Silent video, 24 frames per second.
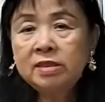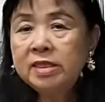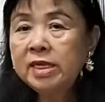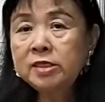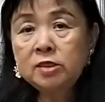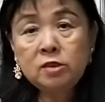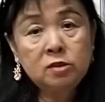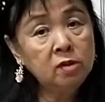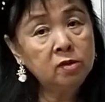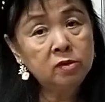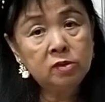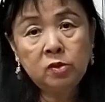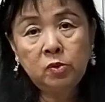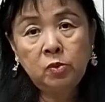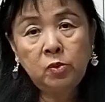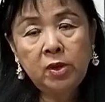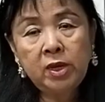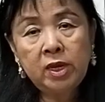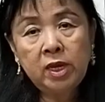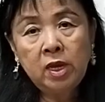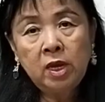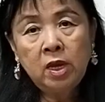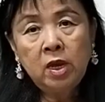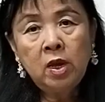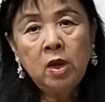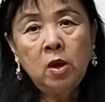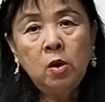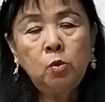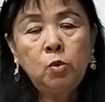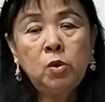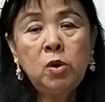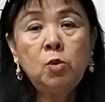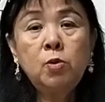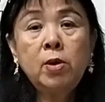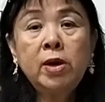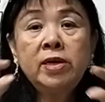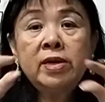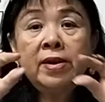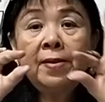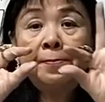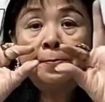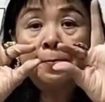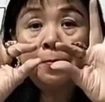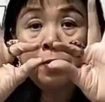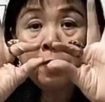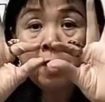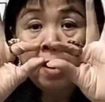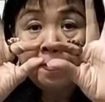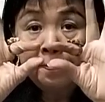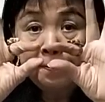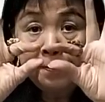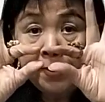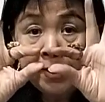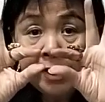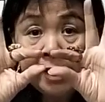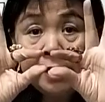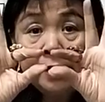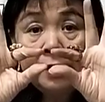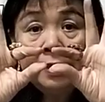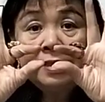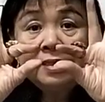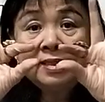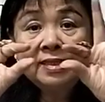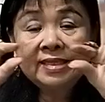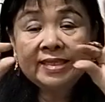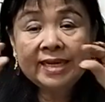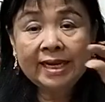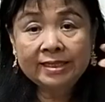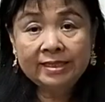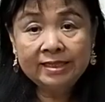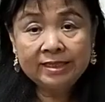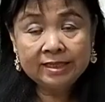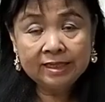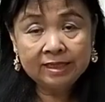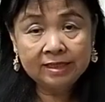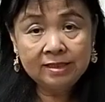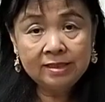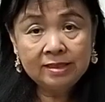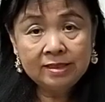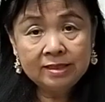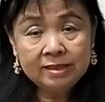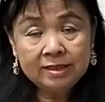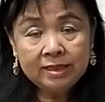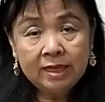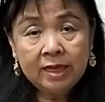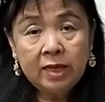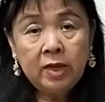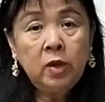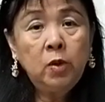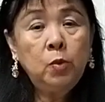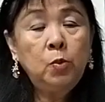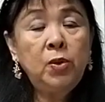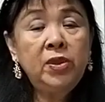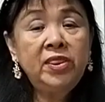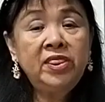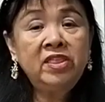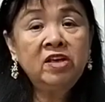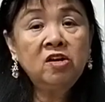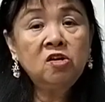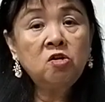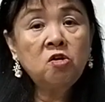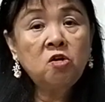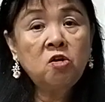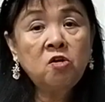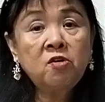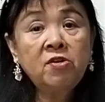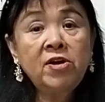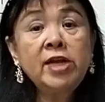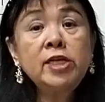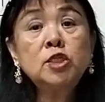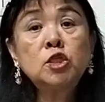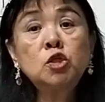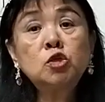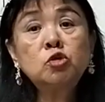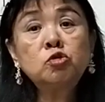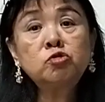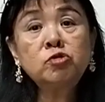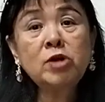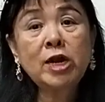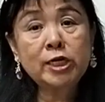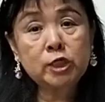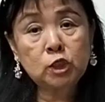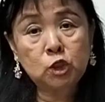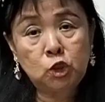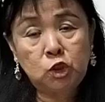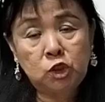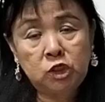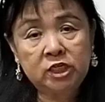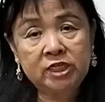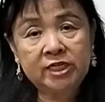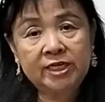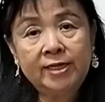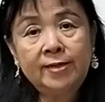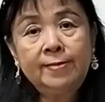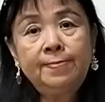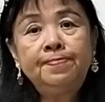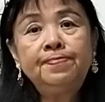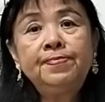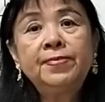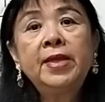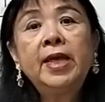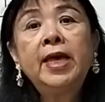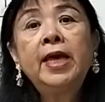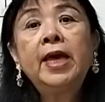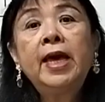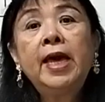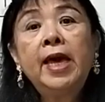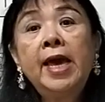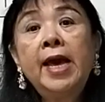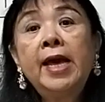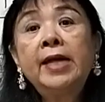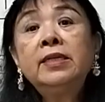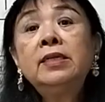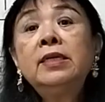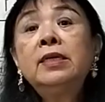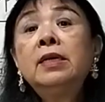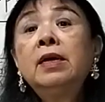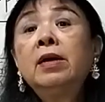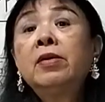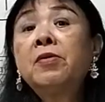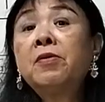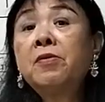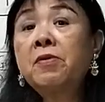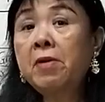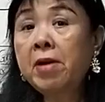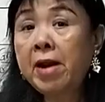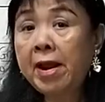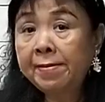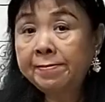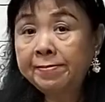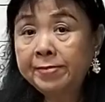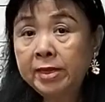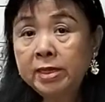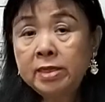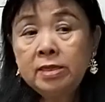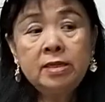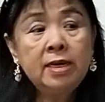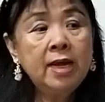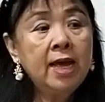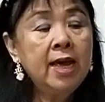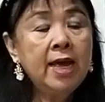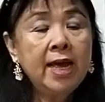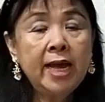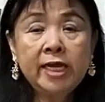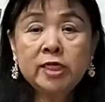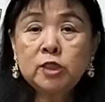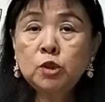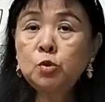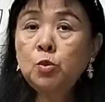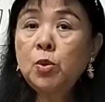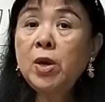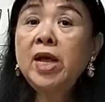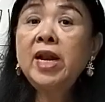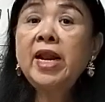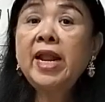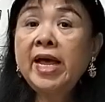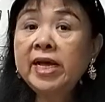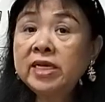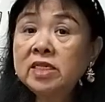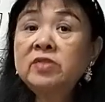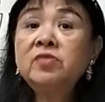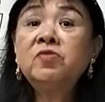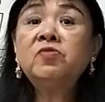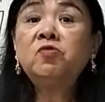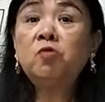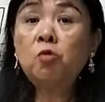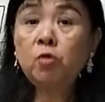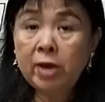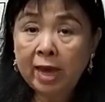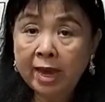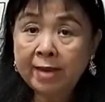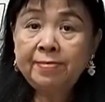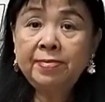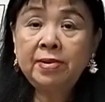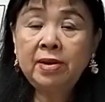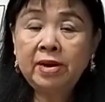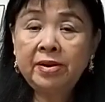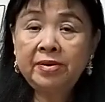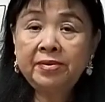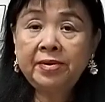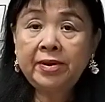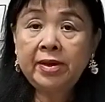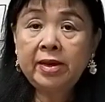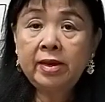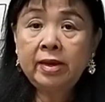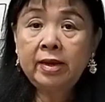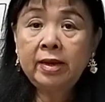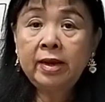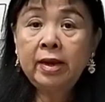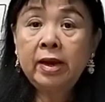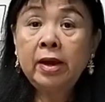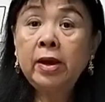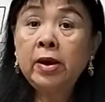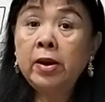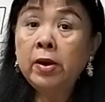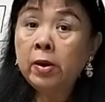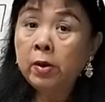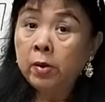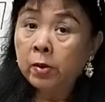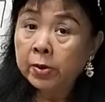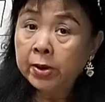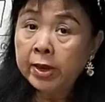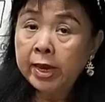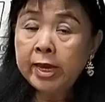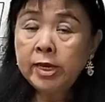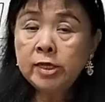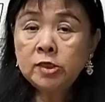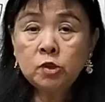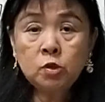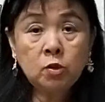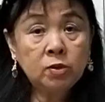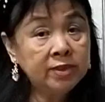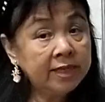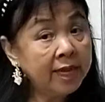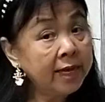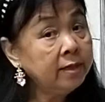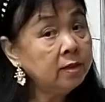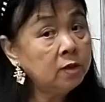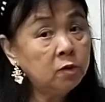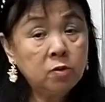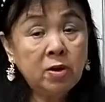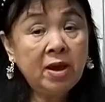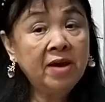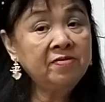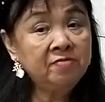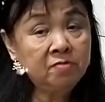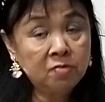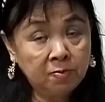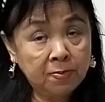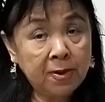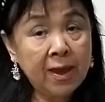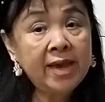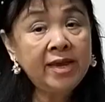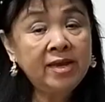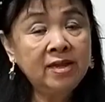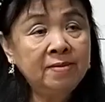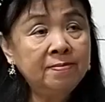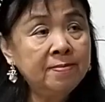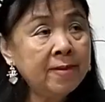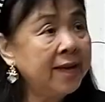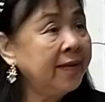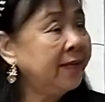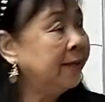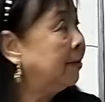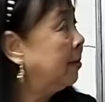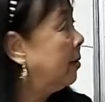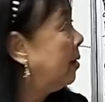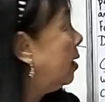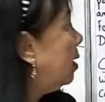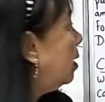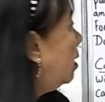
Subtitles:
That's not the way. We want a proper sentence with the correct structure and grammar as well as vocabulary. Okay, so that you have to bear in mind.